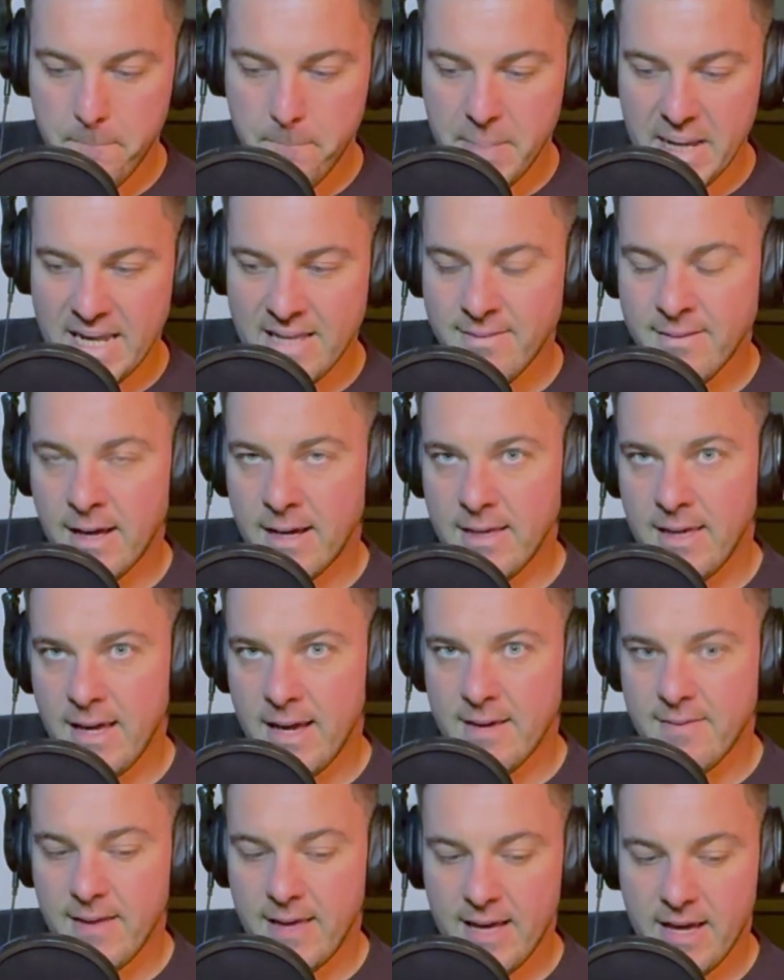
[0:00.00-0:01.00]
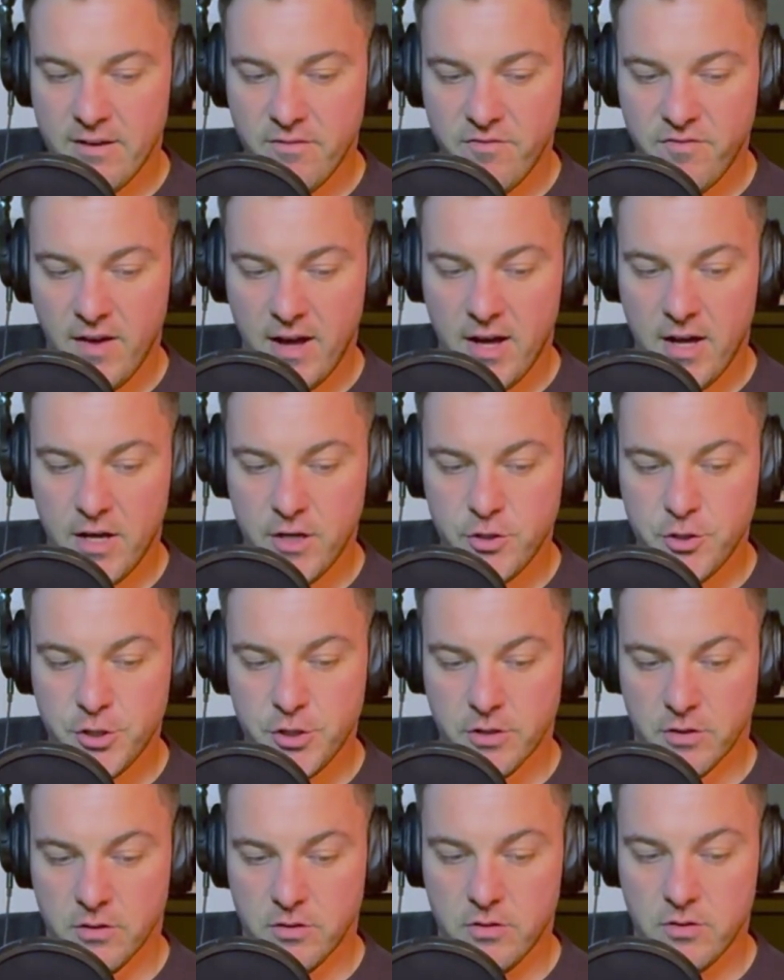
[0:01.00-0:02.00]
But in that year, they had
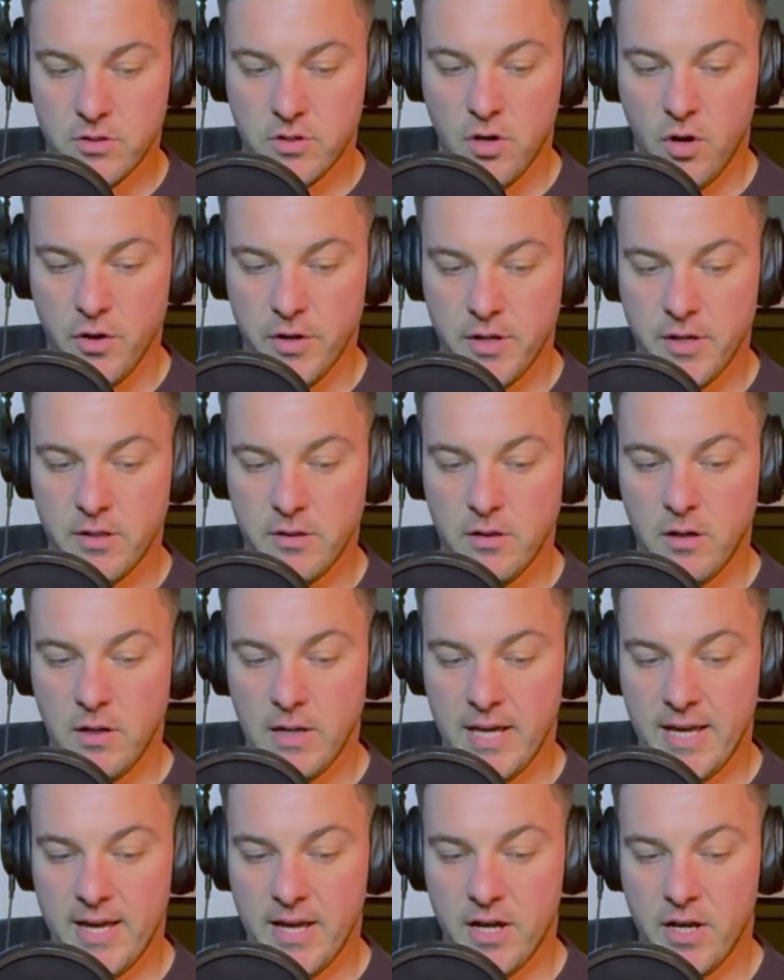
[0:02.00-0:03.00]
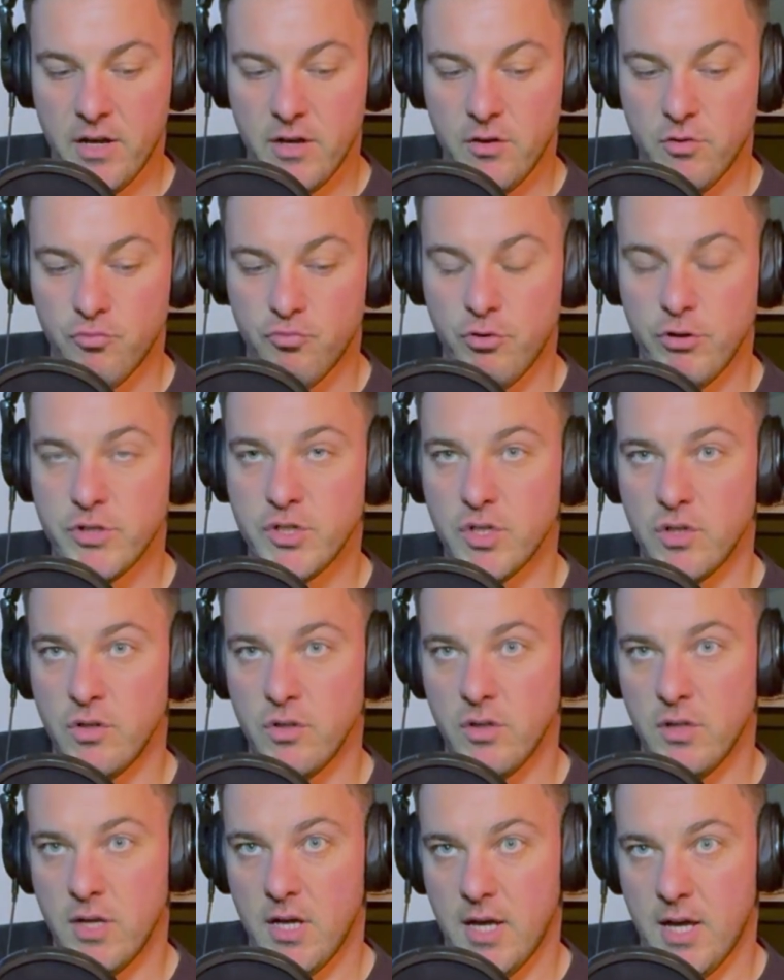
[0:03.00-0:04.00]
Farge, Connor, Lolohea,
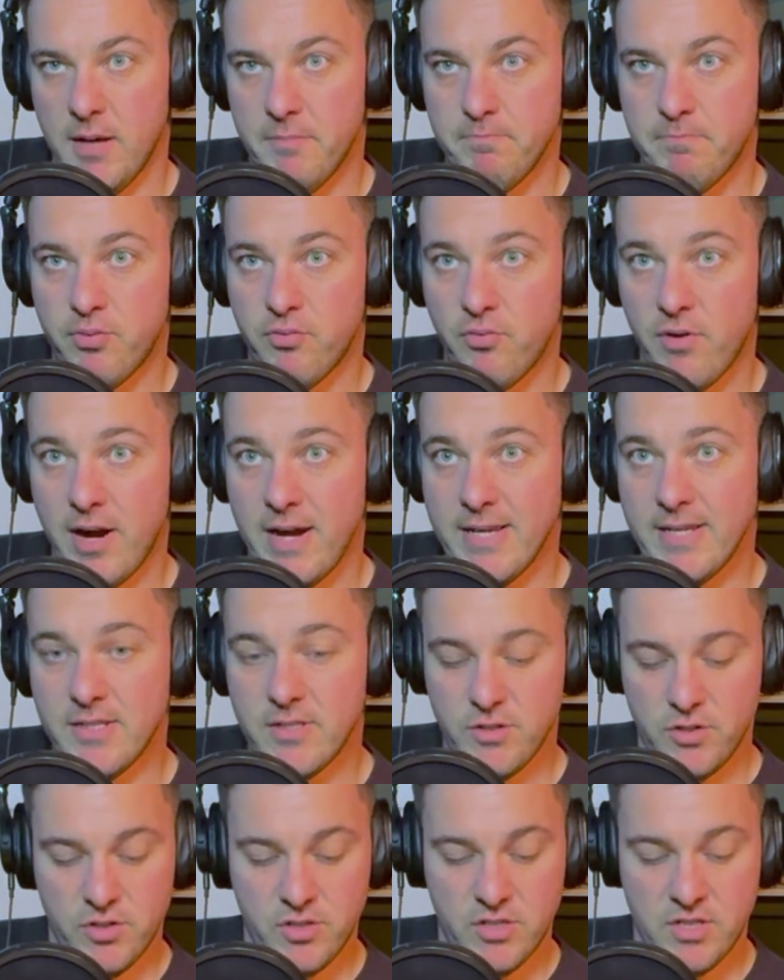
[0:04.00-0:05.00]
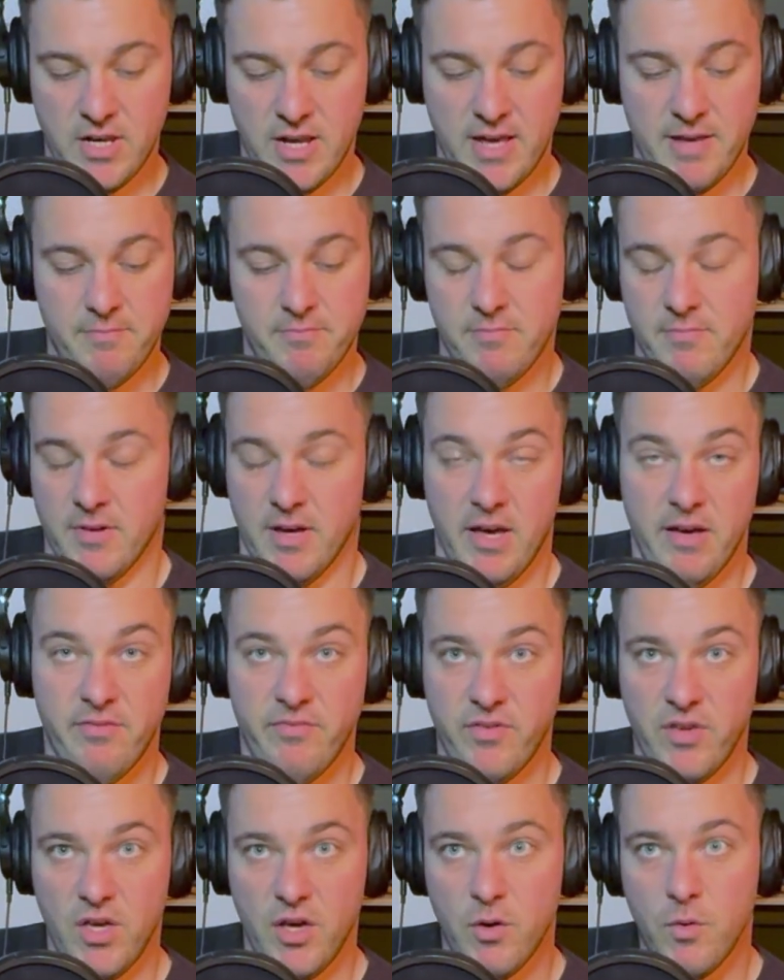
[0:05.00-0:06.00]
Russell, and Price, just to name a
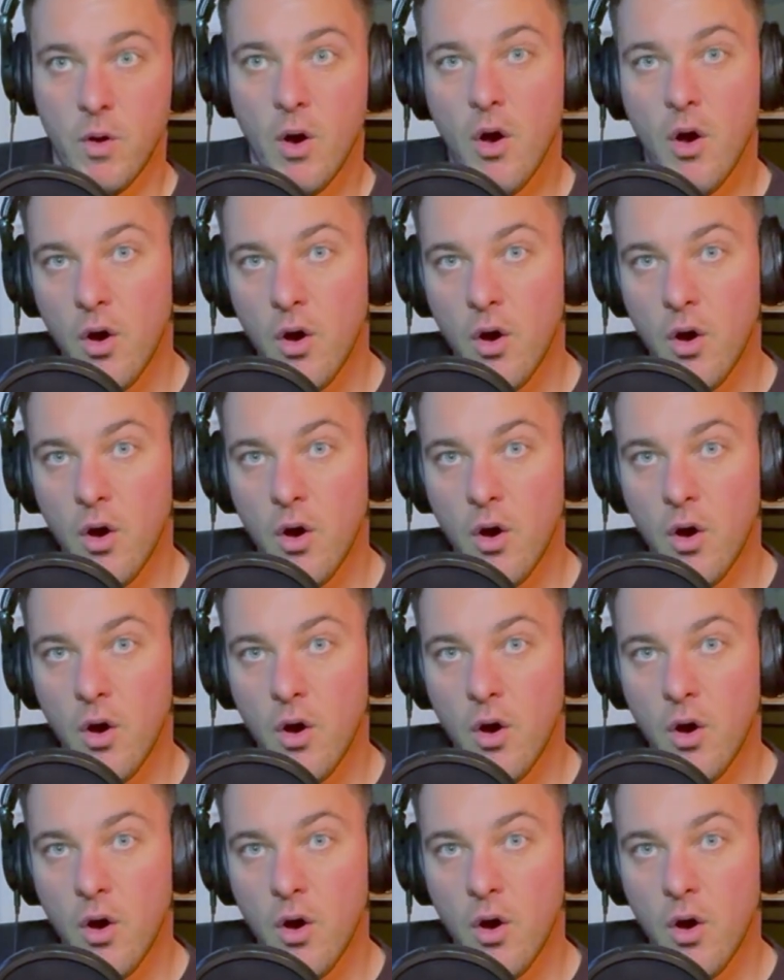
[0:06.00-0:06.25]
few,